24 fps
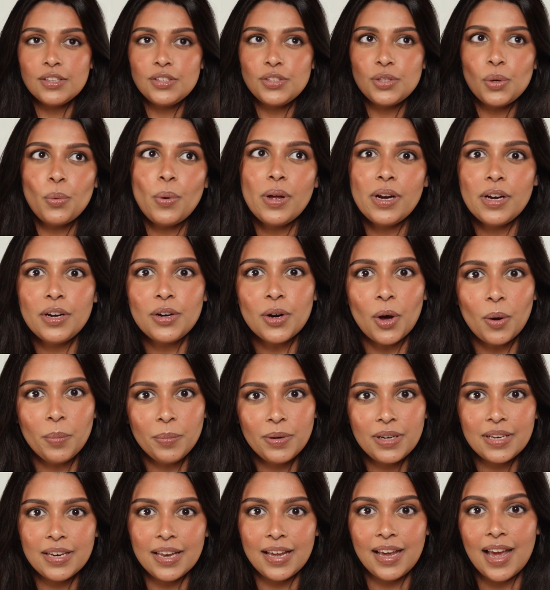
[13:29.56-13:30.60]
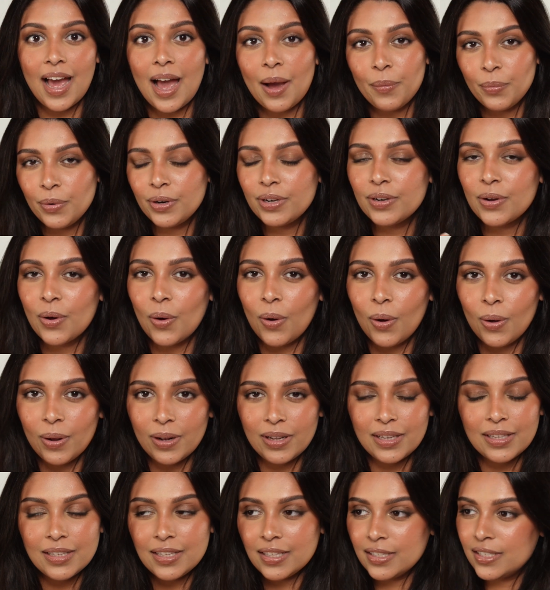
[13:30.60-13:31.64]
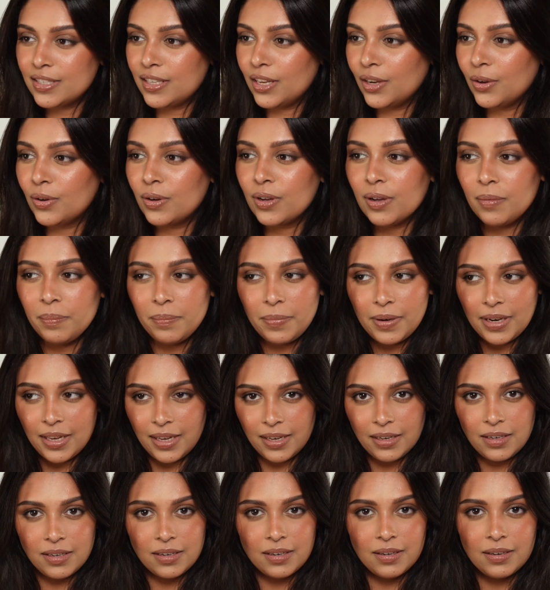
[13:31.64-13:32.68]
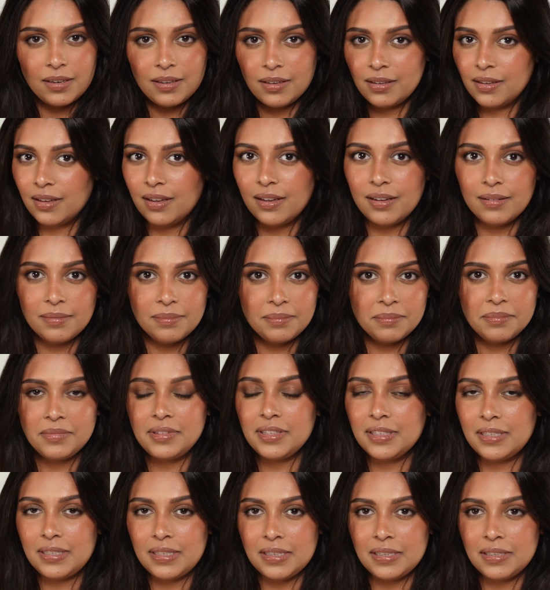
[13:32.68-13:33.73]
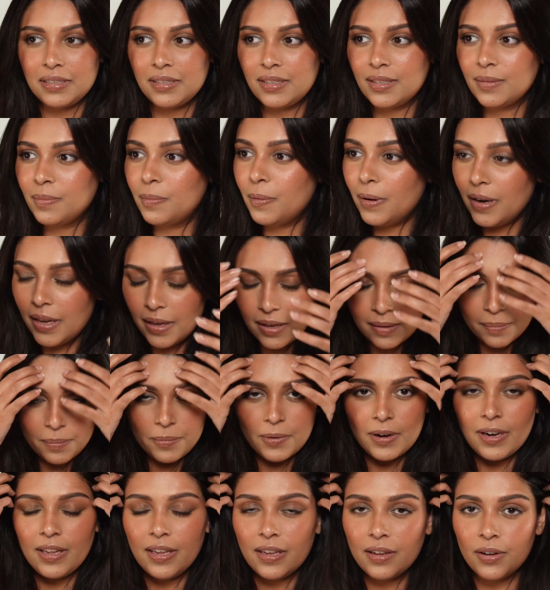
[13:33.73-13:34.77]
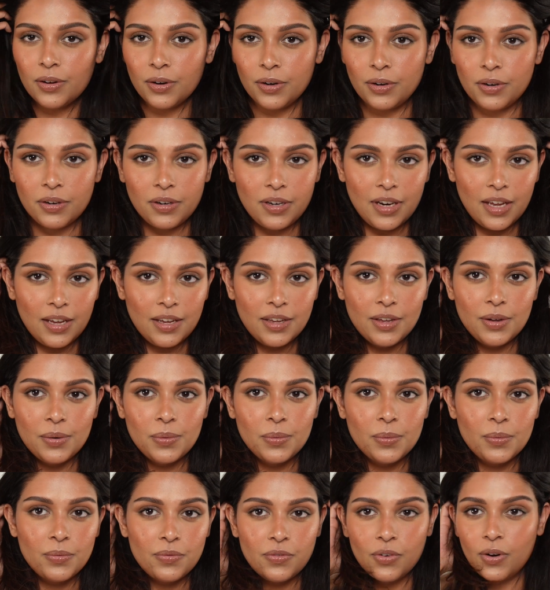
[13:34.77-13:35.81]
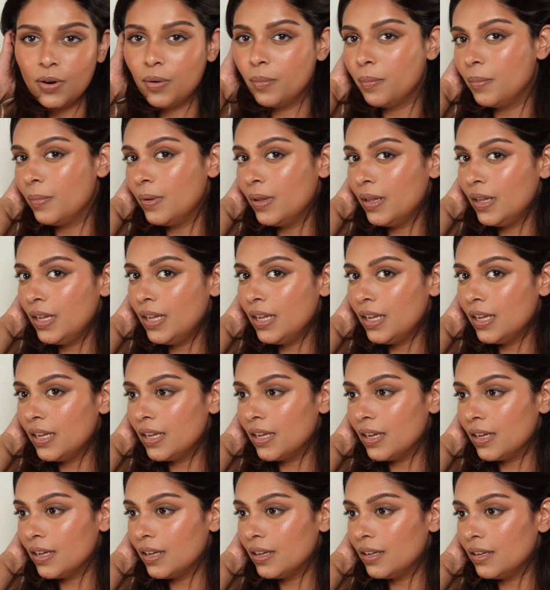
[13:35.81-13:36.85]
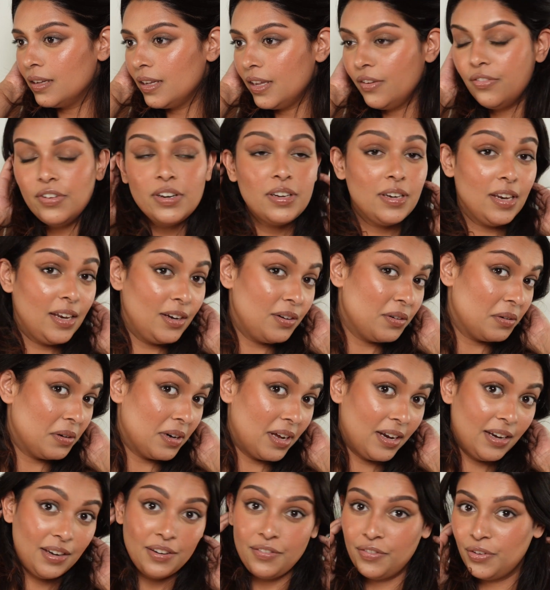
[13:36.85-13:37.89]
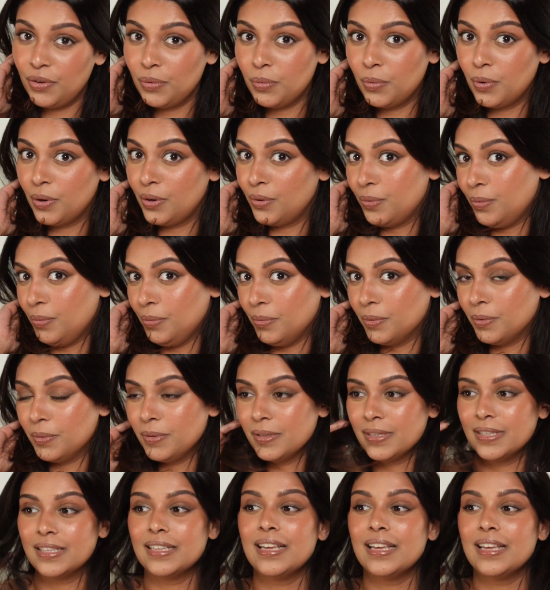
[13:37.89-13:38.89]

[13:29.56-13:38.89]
So on a normal day, I would call this look complete. This is pretty good to take you from even day to night if you want, who knows.